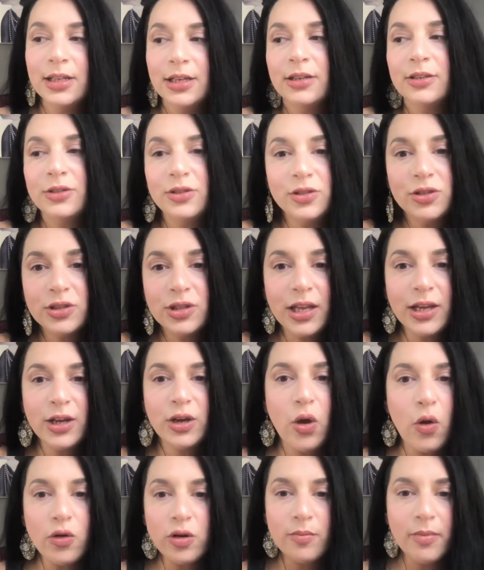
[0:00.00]
Just like
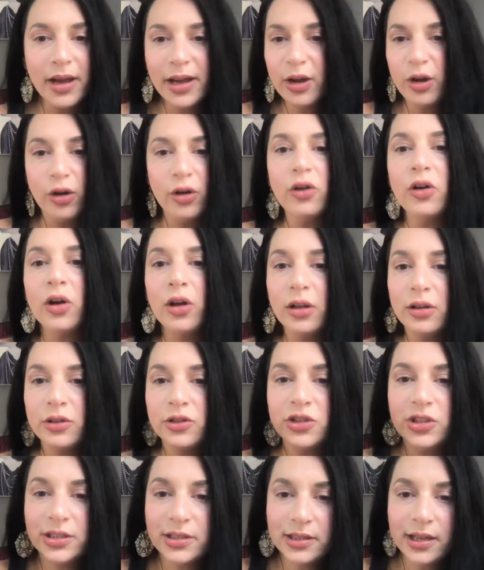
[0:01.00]
go to my girl.
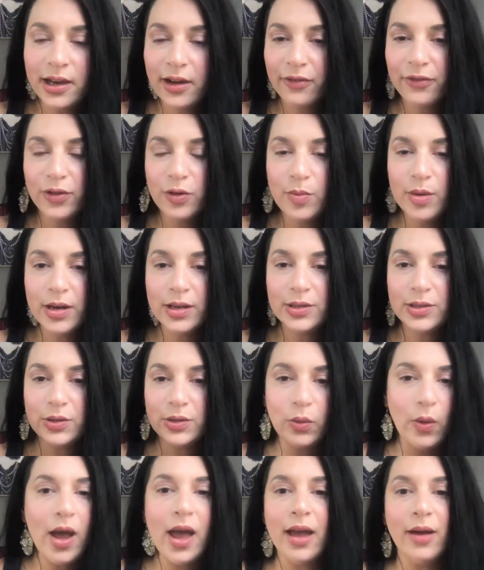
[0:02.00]
She's like a few minutes
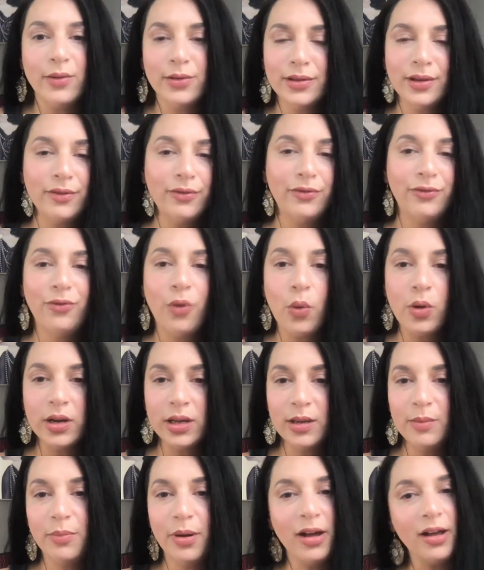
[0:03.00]
away. It was like
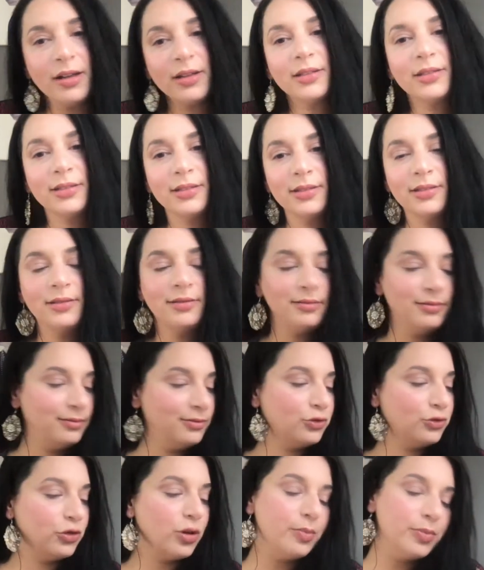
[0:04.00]
$40.
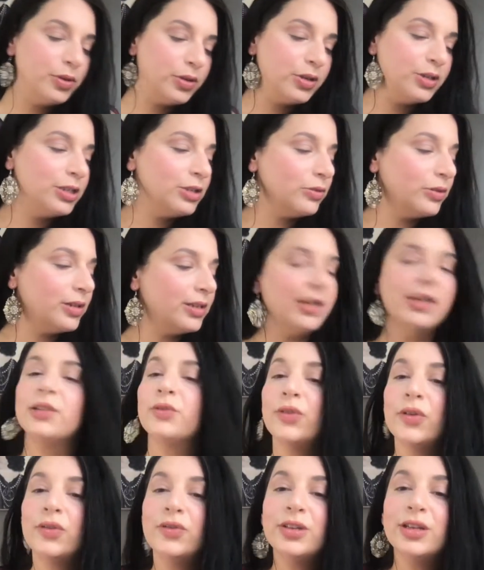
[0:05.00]
Trump, you can do it. It takes
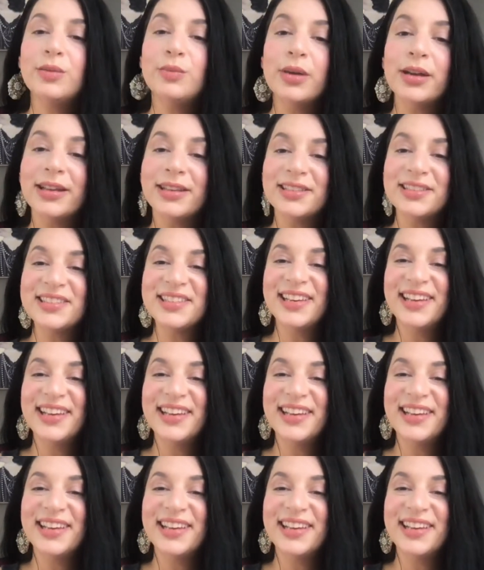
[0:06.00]
15 minutes.